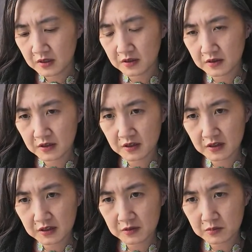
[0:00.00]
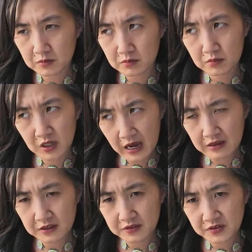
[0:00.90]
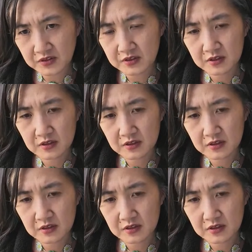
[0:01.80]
the calyx.